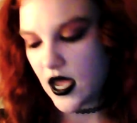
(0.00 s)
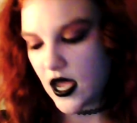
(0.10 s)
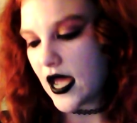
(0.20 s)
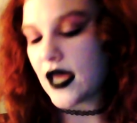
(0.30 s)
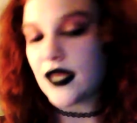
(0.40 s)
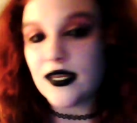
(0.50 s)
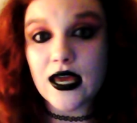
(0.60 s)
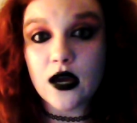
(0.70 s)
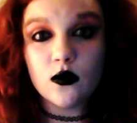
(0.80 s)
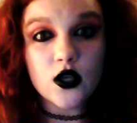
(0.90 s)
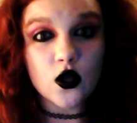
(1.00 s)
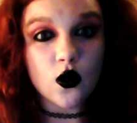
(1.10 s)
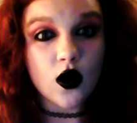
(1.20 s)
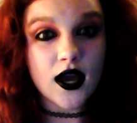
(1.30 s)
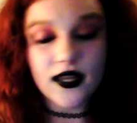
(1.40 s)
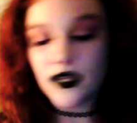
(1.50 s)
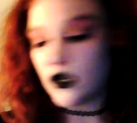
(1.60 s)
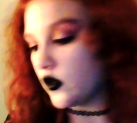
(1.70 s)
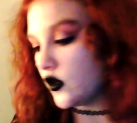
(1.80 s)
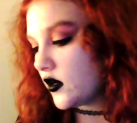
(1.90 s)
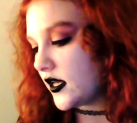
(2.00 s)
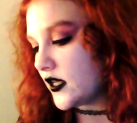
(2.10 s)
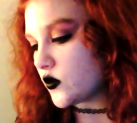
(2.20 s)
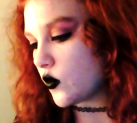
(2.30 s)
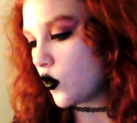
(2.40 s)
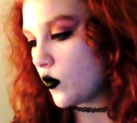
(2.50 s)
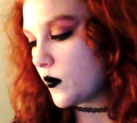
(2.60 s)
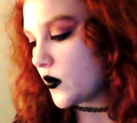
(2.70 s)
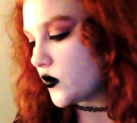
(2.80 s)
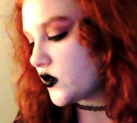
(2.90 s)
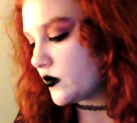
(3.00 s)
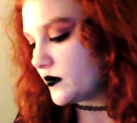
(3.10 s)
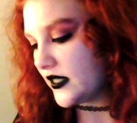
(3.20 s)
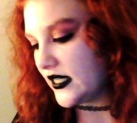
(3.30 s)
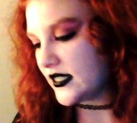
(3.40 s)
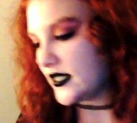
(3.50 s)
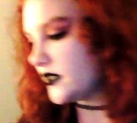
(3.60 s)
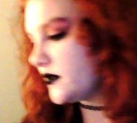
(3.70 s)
And now your look is almost completed.